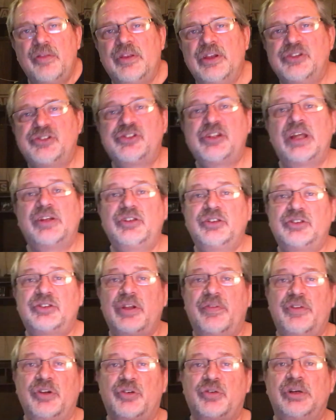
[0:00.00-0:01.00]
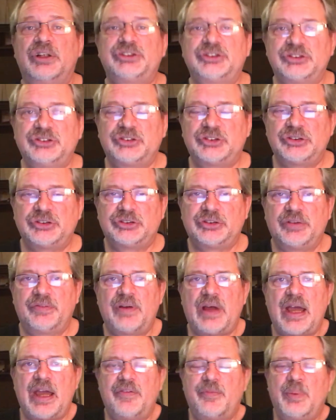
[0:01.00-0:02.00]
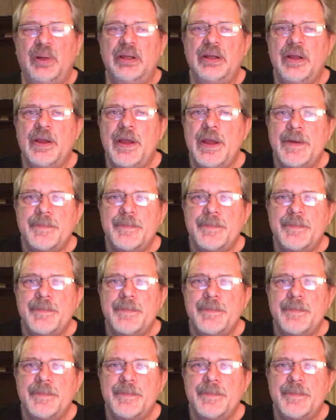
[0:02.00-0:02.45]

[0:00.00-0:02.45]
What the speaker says: descendants of the Christians to survive. But